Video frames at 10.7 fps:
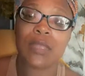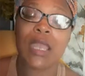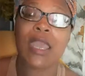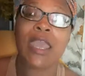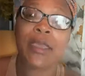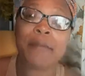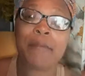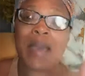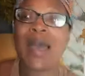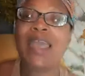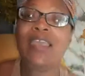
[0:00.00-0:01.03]
And
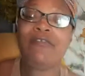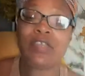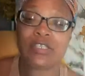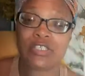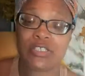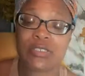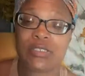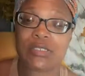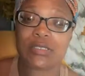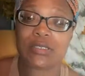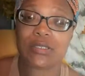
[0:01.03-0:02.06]
my vengeance
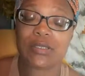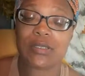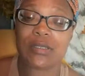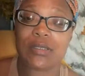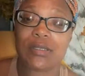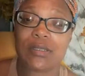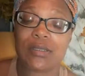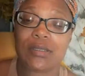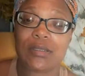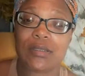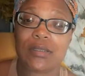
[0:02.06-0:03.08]

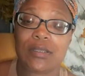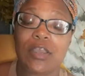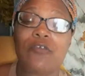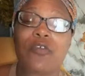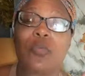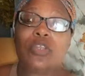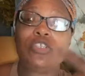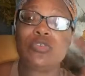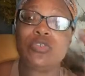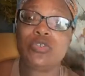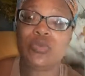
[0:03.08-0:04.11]
for what you're
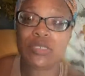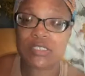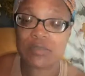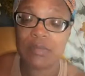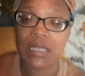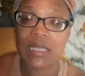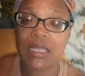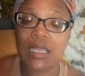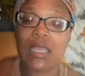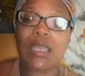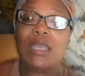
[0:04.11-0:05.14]
doing to me
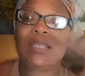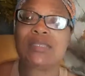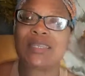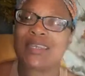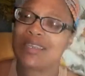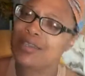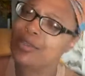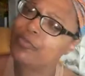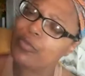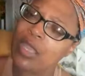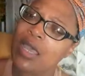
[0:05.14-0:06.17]
is going to come
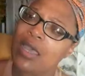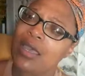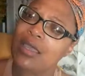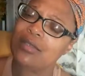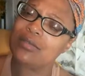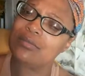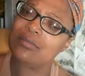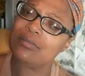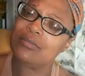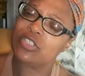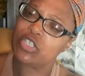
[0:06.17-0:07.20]
from God
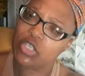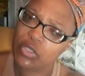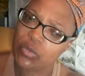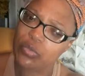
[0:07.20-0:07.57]
to you.